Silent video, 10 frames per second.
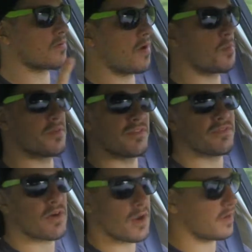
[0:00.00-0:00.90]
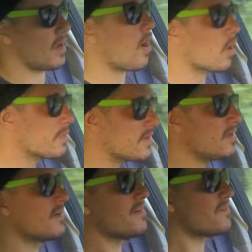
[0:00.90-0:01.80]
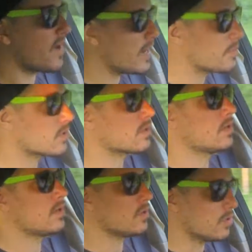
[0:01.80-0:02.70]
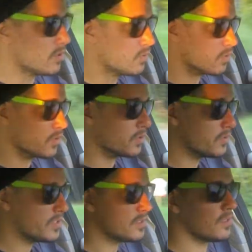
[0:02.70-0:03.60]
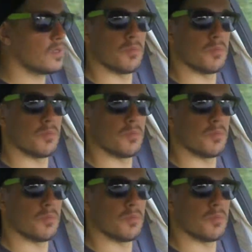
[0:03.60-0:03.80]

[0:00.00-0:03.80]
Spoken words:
carbon fiber gurus,